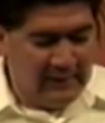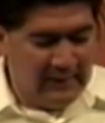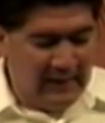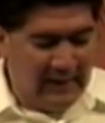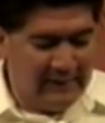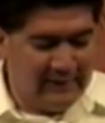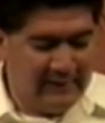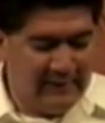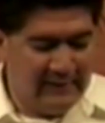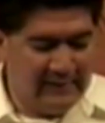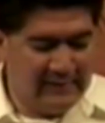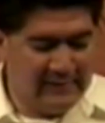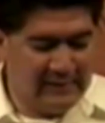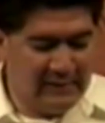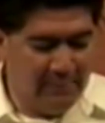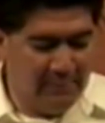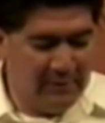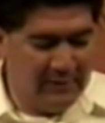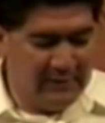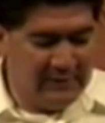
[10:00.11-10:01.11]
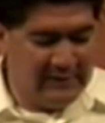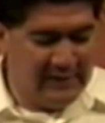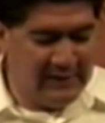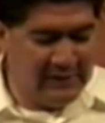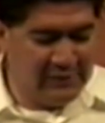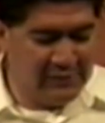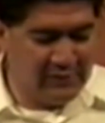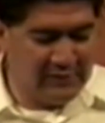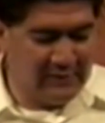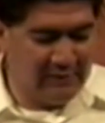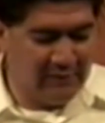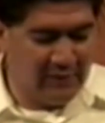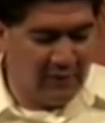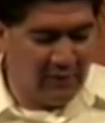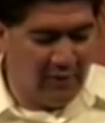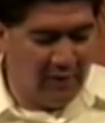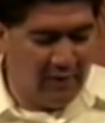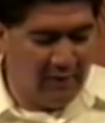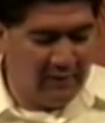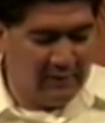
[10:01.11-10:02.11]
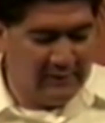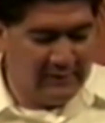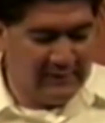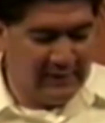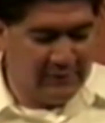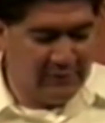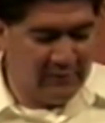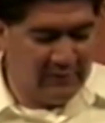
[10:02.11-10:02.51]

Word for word: At this, some of the teachers of the law said to